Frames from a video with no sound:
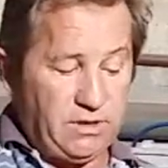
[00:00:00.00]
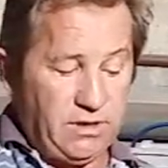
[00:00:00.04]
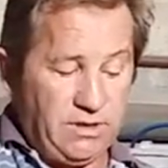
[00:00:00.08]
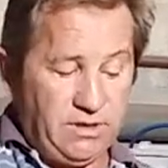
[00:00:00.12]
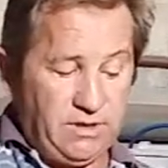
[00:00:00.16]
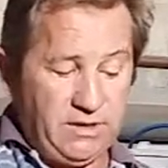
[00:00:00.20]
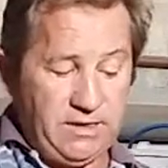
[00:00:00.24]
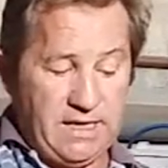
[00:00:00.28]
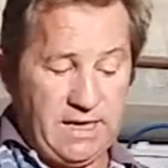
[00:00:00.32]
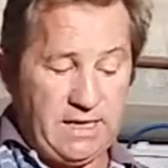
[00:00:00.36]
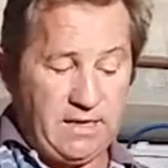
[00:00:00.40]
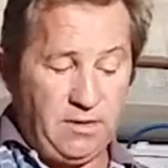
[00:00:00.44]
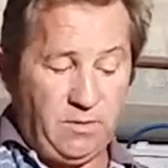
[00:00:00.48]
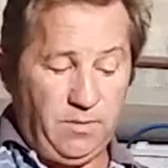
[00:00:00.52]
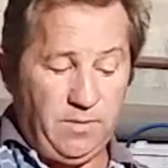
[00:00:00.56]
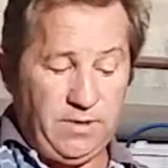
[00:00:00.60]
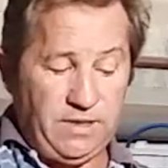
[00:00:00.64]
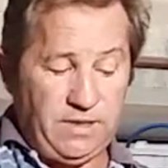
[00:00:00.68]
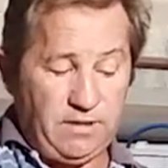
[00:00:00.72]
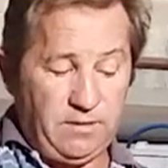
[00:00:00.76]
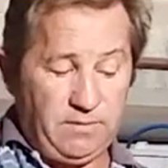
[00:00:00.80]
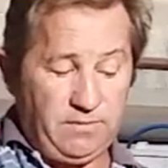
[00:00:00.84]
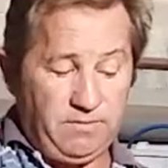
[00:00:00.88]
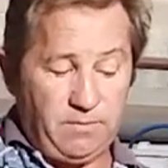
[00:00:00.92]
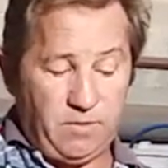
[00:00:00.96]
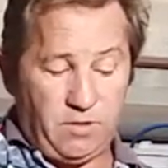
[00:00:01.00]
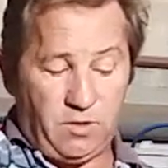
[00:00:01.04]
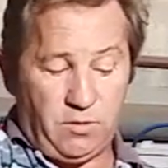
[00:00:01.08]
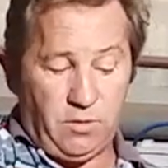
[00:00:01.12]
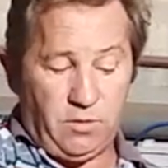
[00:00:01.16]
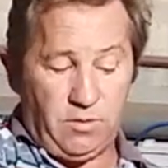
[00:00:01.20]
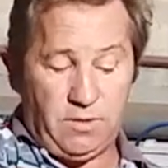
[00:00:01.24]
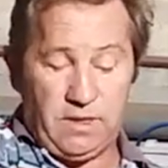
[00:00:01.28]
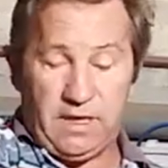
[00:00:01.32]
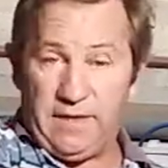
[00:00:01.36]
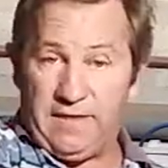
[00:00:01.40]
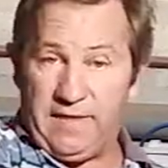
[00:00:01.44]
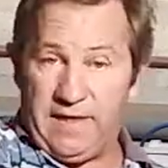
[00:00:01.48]
and the neck will be
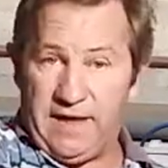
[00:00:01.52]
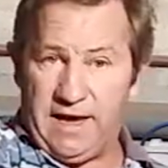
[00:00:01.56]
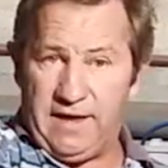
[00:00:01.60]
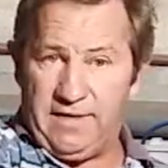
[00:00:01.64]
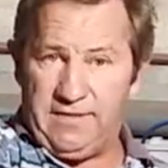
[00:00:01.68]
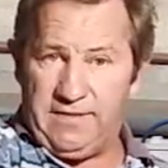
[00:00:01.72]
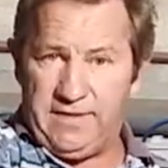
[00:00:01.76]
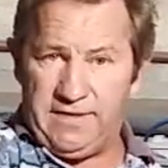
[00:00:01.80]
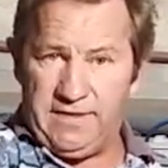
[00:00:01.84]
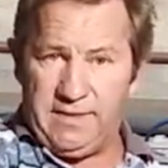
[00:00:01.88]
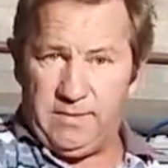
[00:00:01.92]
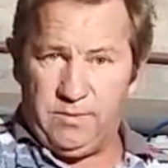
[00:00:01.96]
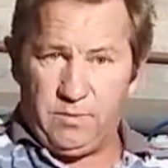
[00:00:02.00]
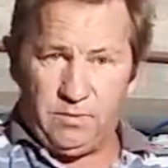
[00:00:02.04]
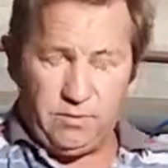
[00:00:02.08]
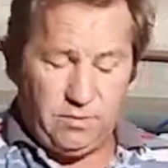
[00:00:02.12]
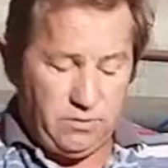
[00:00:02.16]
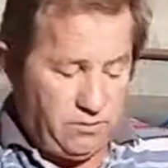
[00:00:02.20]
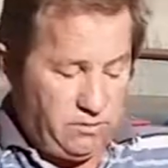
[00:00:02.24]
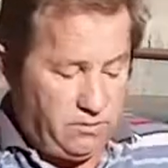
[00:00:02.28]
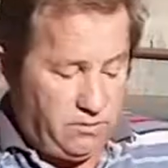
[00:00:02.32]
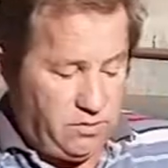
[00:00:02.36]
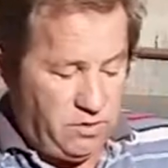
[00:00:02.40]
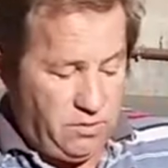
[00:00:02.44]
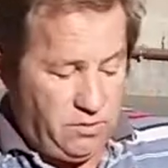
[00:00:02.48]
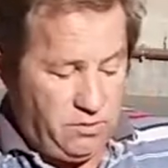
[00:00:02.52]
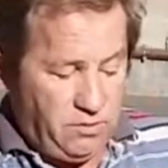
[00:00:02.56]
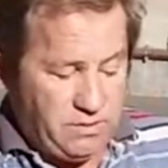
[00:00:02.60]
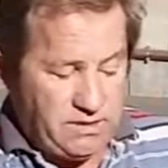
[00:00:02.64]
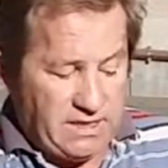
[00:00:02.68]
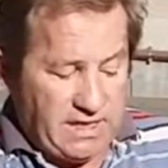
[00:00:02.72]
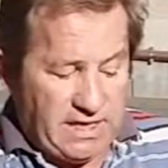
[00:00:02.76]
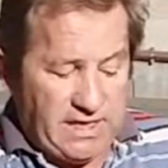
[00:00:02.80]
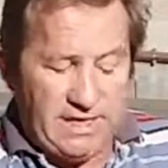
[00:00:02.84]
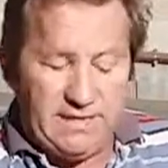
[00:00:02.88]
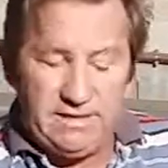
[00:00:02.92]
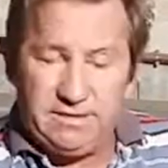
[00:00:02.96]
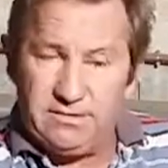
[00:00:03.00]
cut like that, and then you put two
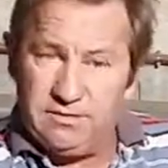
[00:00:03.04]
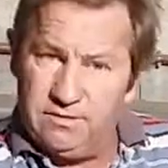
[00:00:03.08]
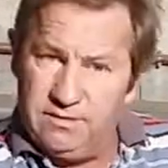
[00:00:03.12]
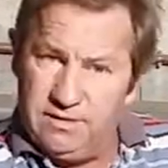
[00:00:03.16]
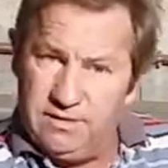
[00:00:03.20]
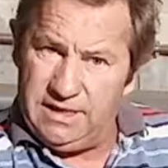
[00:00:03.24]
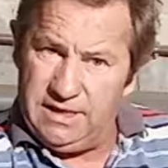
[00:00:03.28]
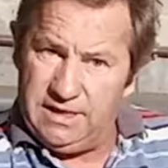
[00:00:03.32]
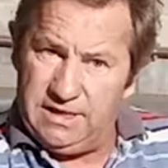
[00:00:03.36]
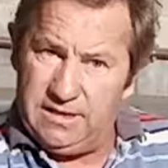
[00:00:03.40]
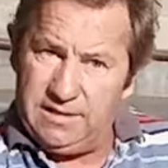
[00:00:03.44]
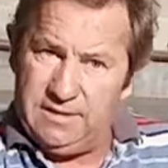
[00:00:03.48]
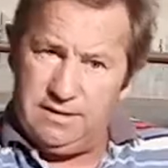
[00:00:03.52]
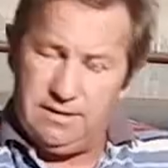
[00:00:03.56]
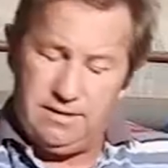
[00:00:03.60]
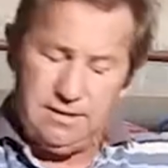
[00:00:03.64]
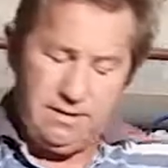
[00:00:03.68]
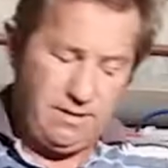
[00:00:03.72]
sides here.